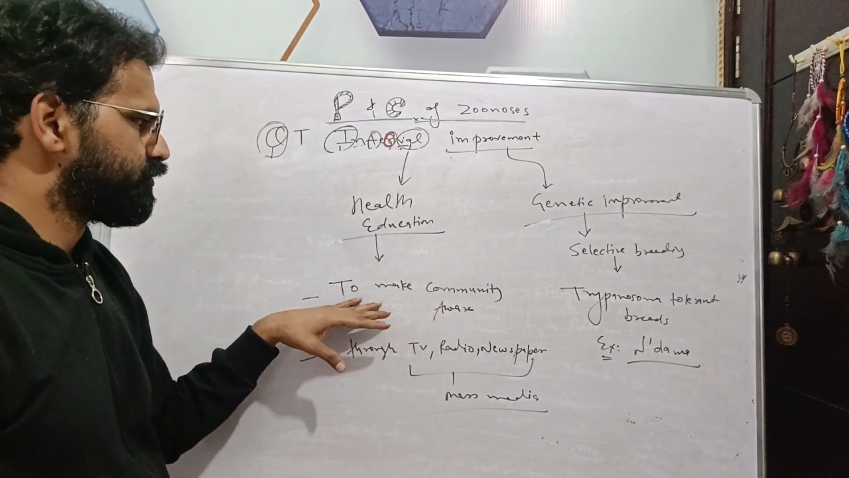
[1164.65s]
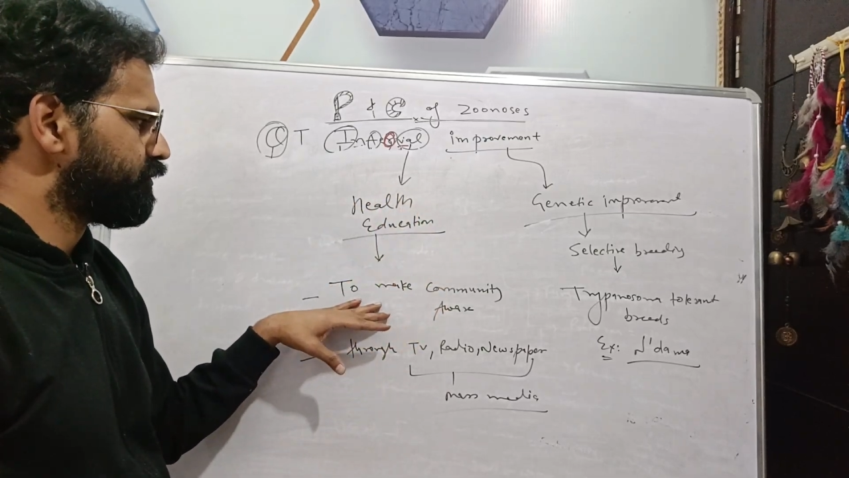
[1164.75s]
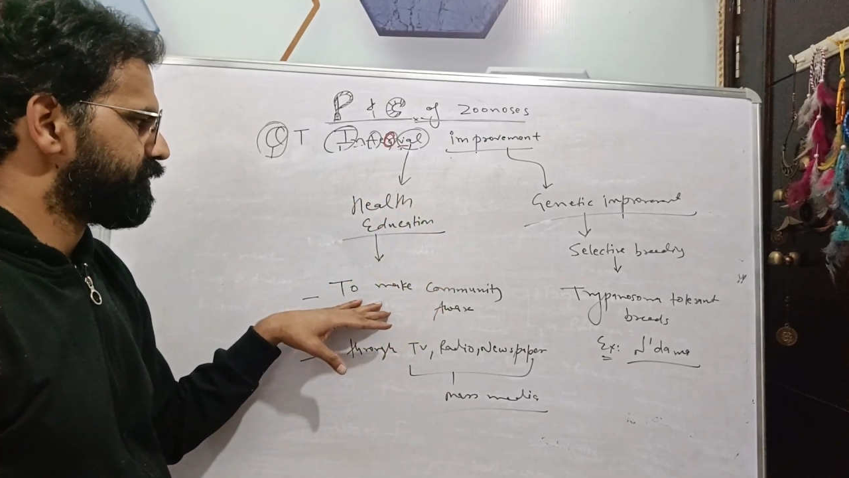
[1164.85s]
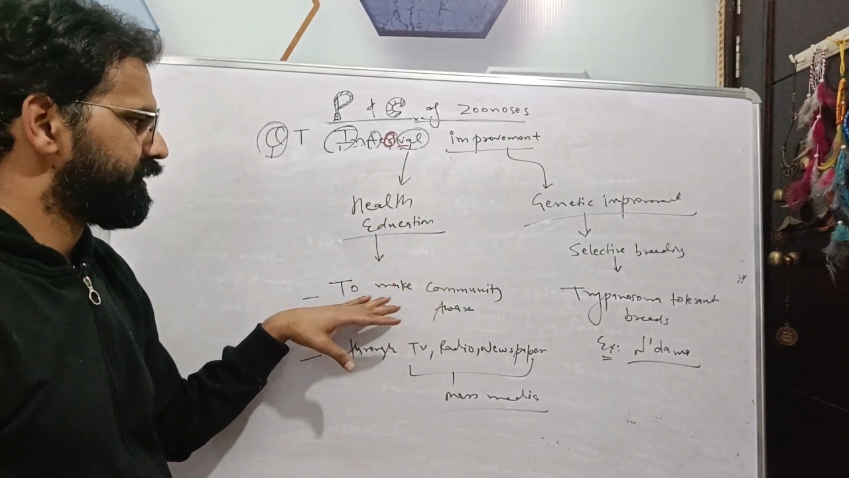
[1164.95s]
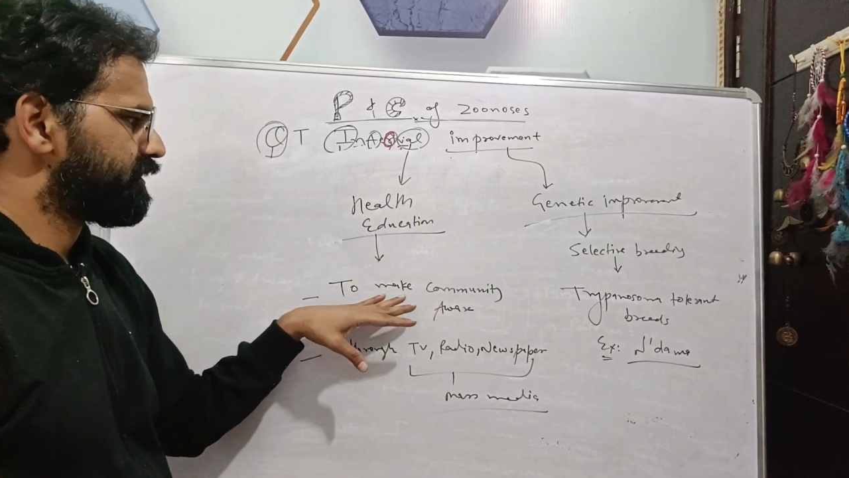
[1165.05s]

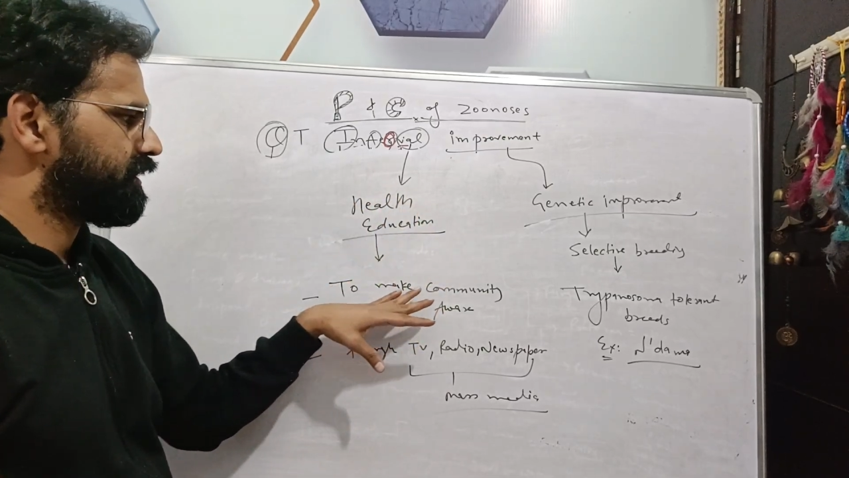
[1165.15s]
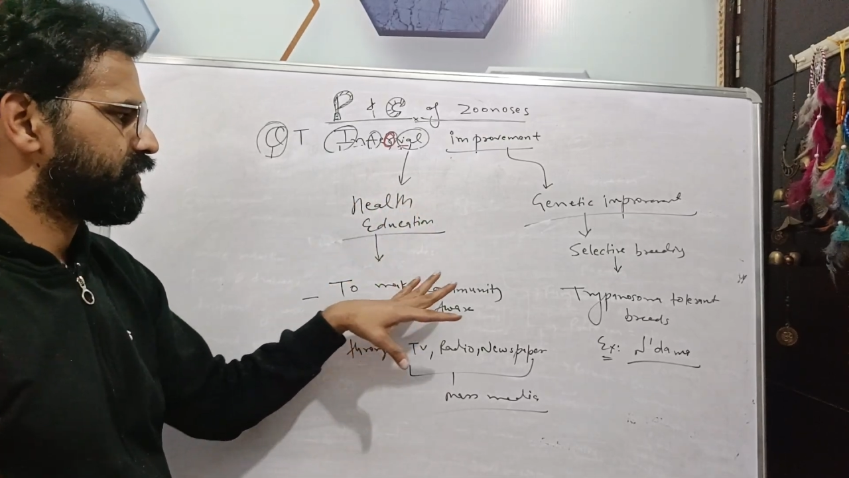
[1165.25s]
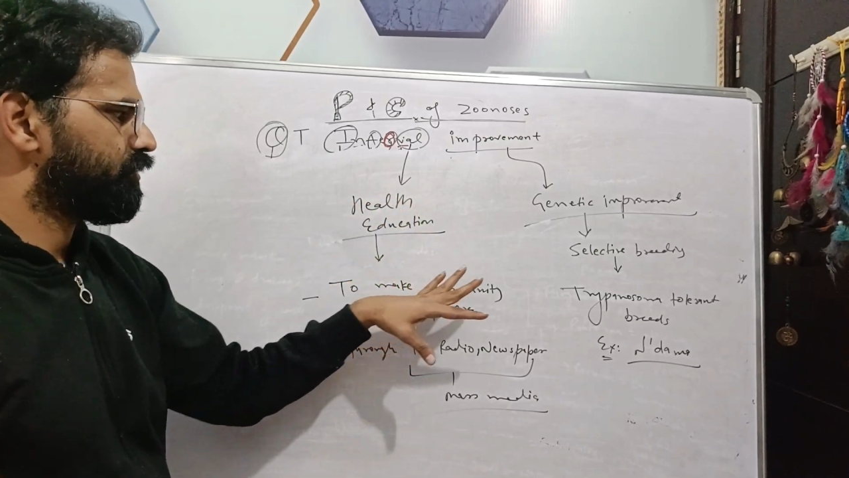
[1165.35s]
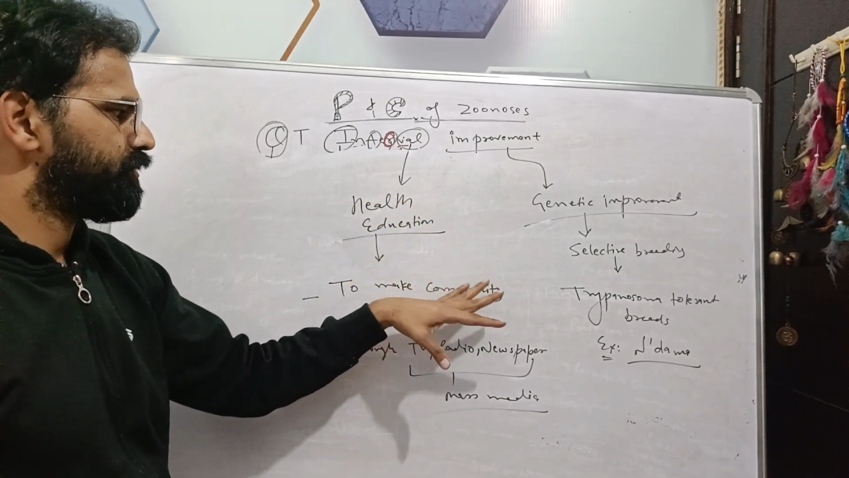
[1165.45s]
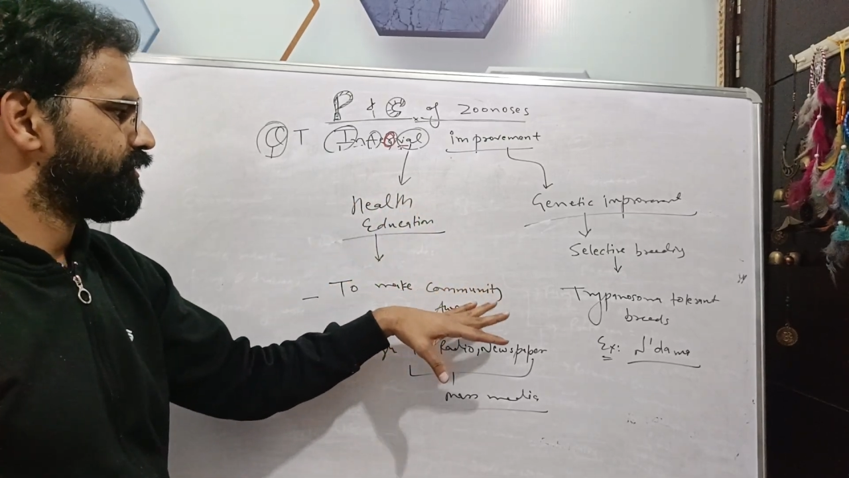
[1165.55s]
to make
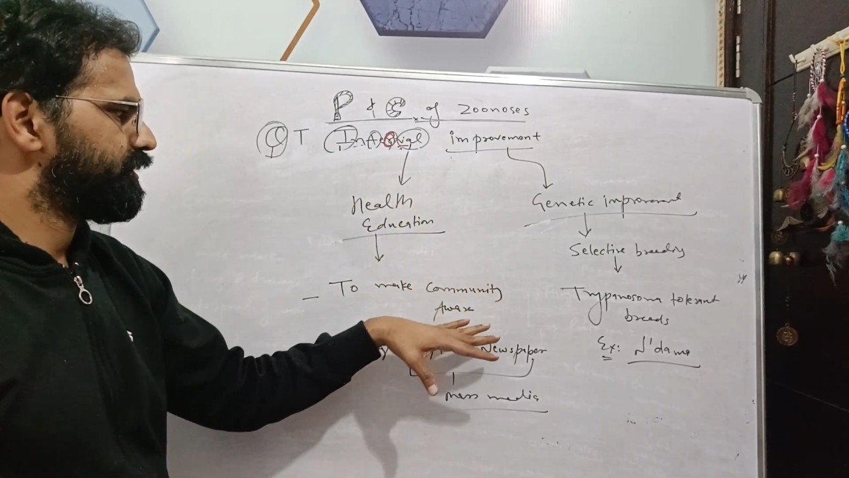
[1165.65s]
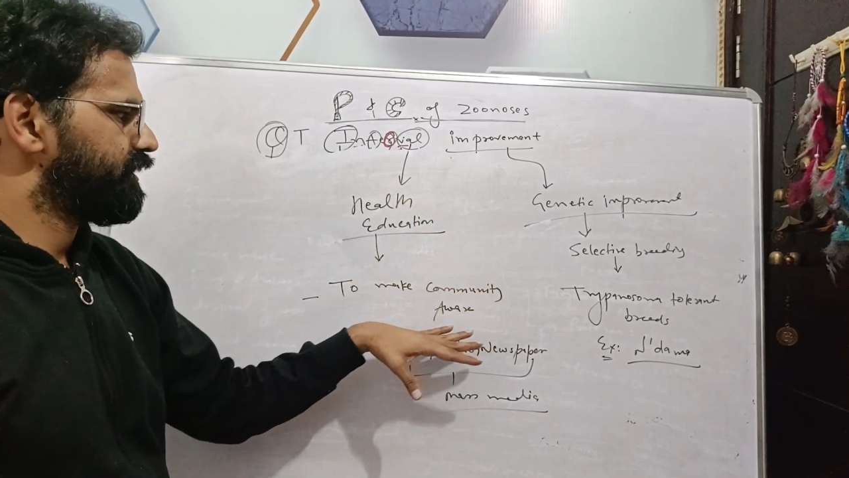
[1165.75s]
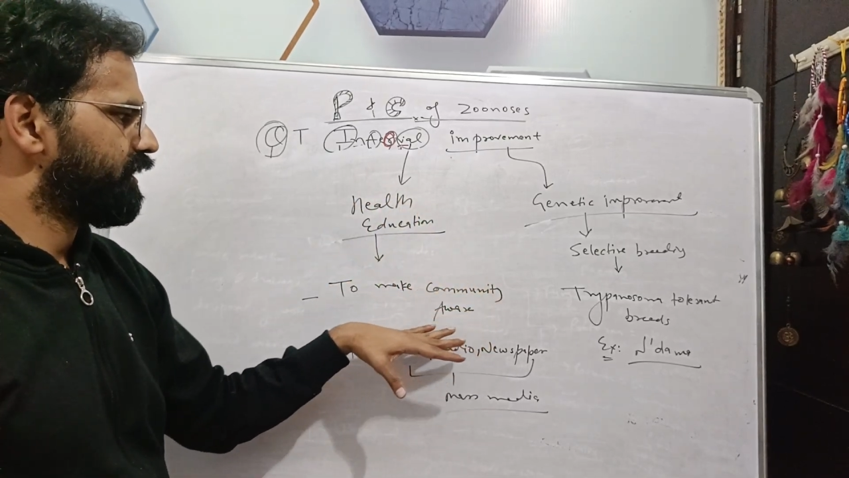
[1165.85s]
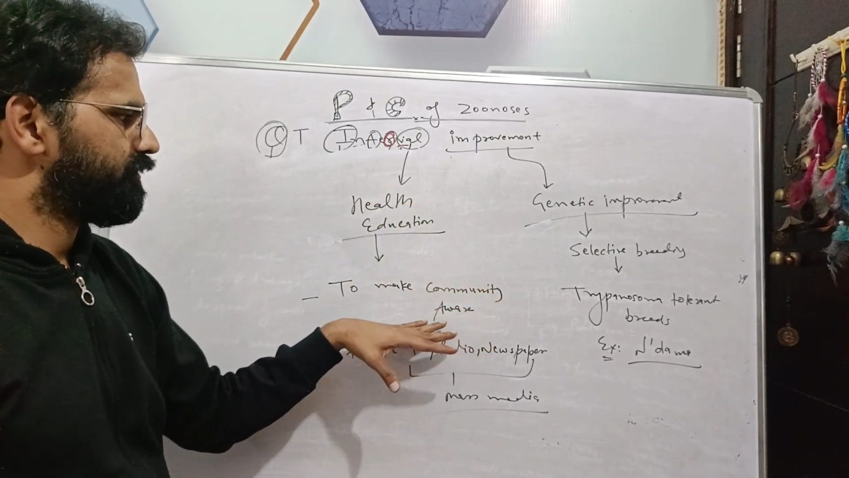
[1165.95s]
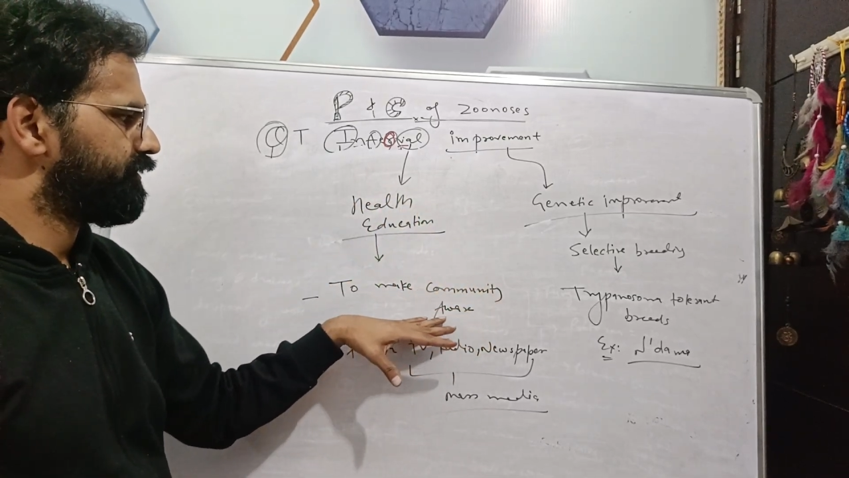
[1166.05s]
the
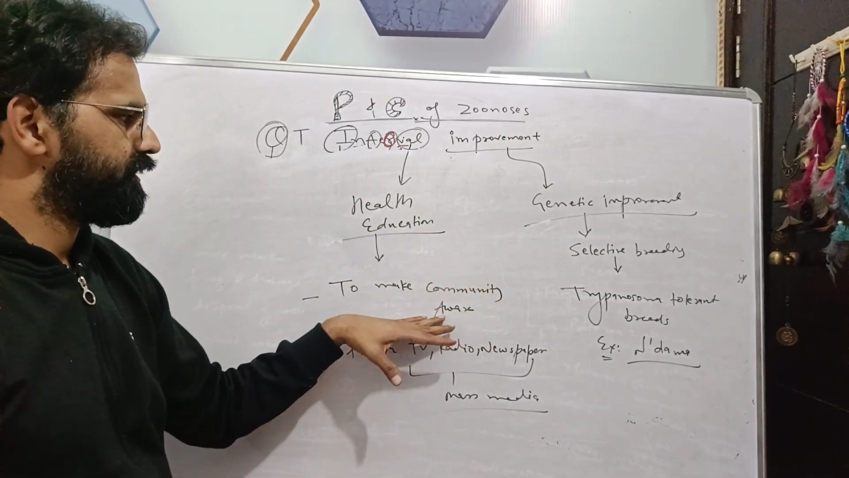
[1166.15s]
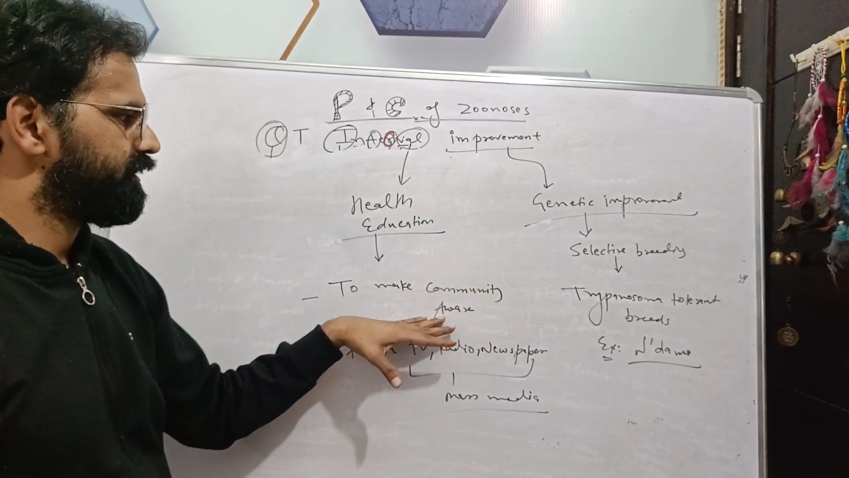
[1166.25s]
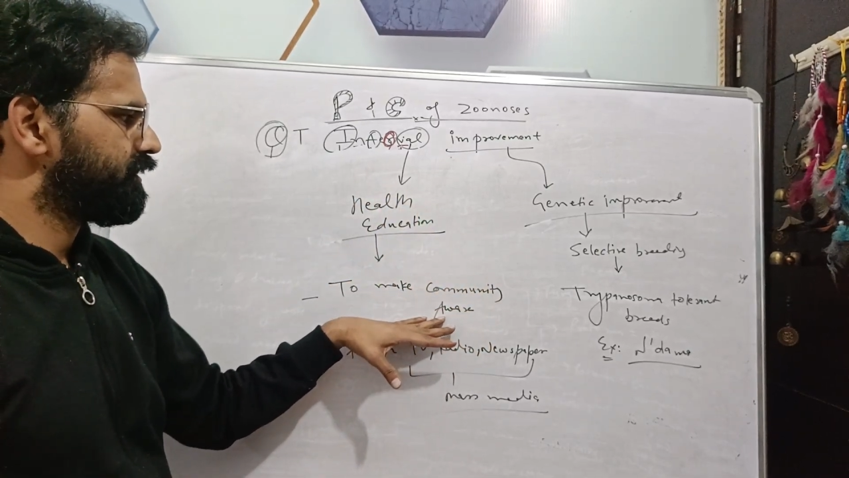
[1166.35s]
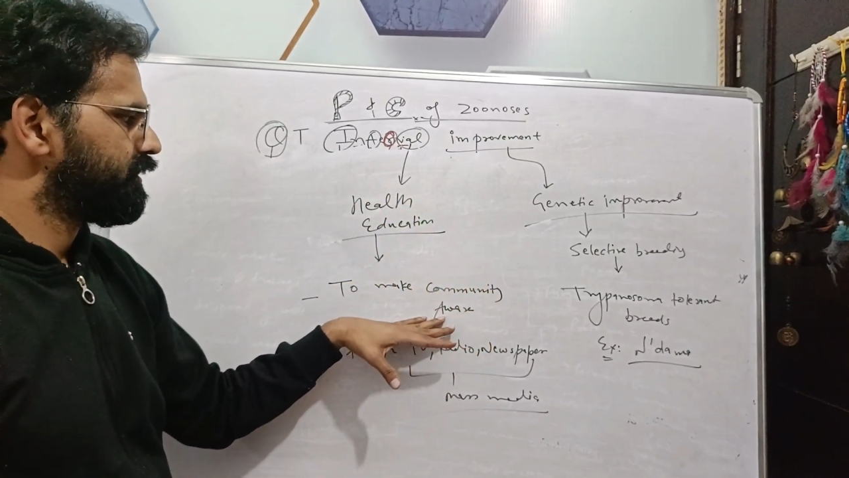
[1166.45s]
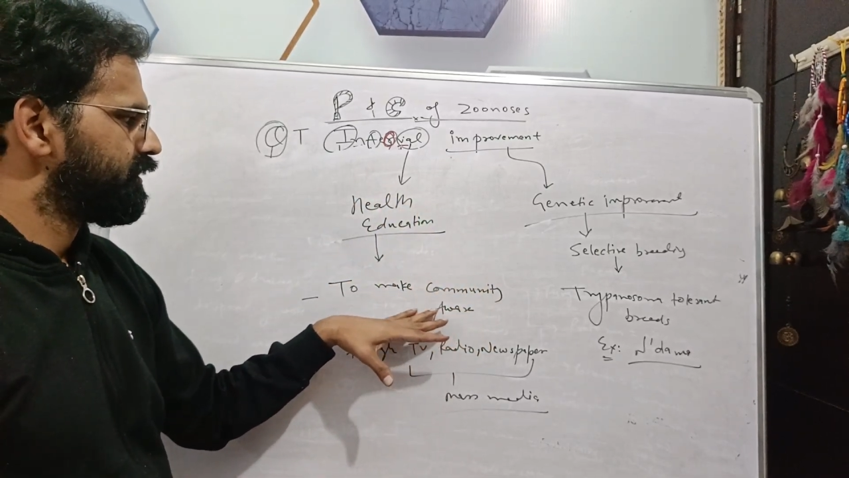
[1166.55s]
community
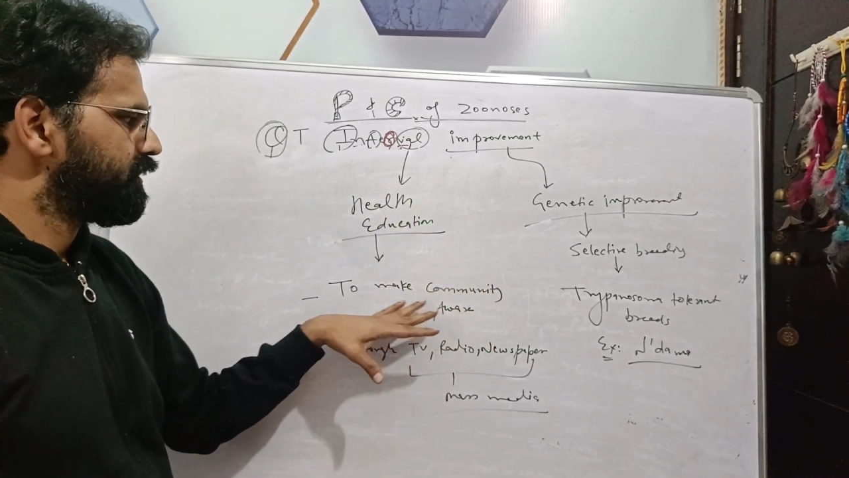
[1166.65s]
aware,